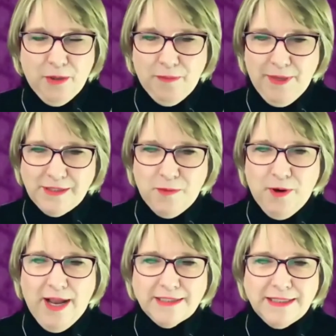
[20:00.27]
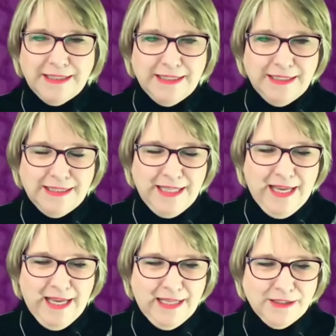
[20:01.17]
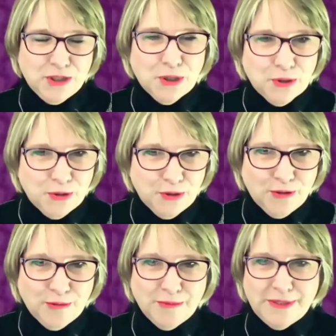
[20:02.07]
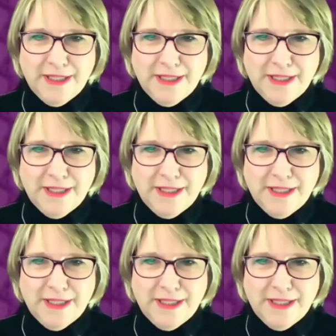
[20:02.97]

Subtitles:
best practices and terms